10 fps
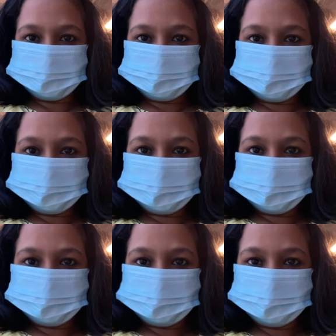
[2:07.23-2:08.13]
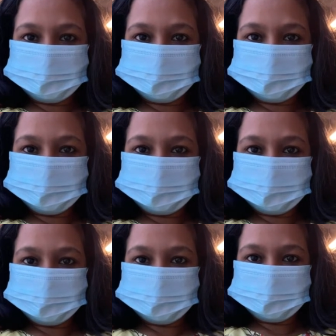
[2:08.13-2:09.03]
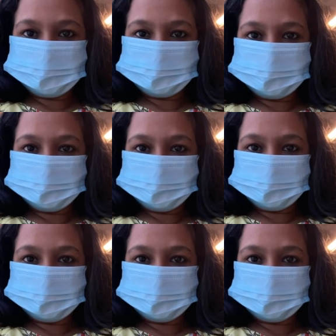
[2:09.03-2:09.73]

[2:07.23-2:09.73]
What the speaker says: (silence)